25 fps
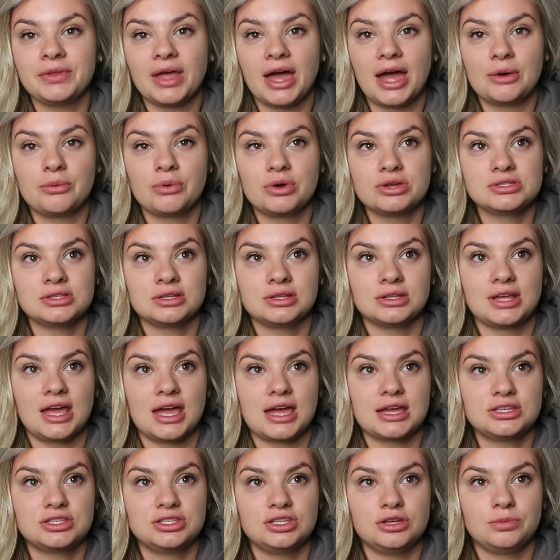I wasn't
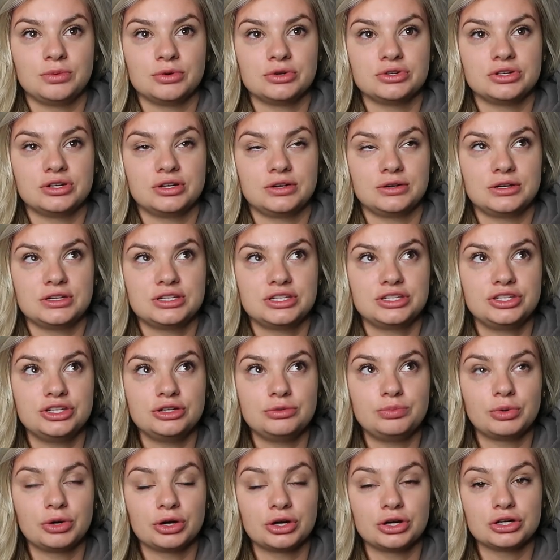
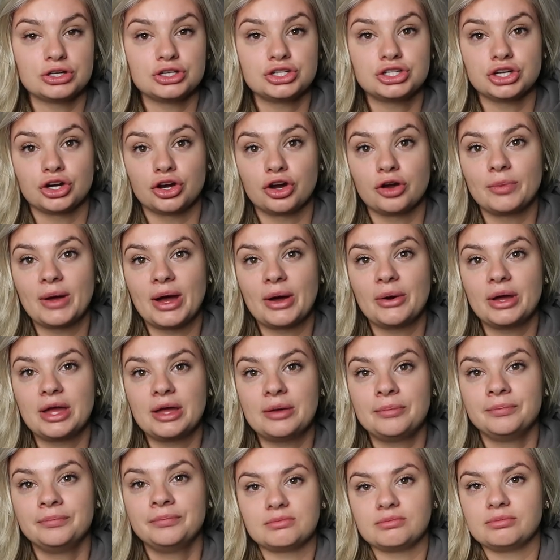super sure about
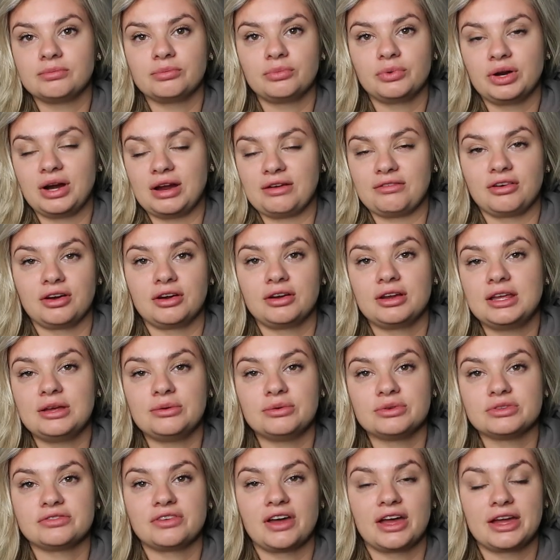him. Whatever, he
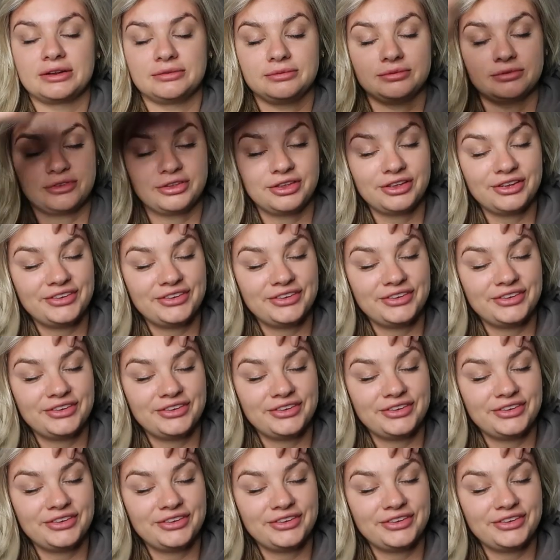was fine.